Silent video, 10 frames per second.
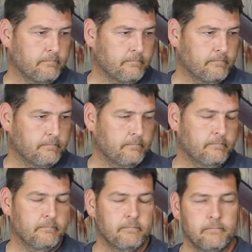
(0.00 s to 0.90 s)

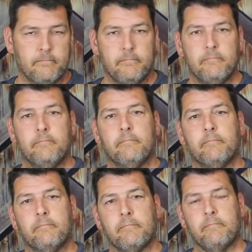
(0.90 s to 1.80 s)

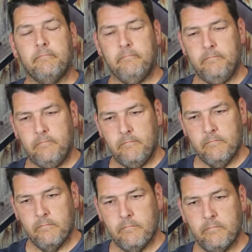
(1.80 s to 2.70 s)

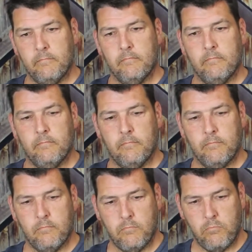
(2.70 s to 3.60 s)

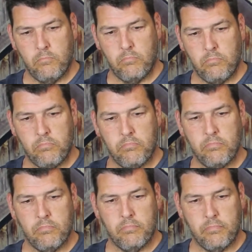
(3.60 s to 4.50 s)

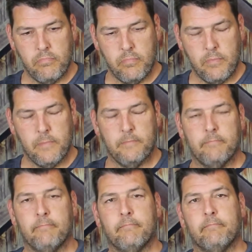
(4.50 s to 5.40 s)

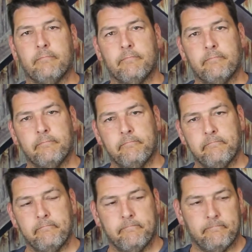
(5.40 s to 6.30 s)

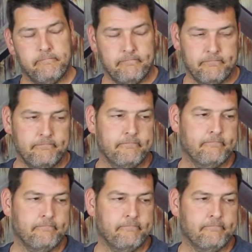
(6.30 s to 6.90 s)
(silent)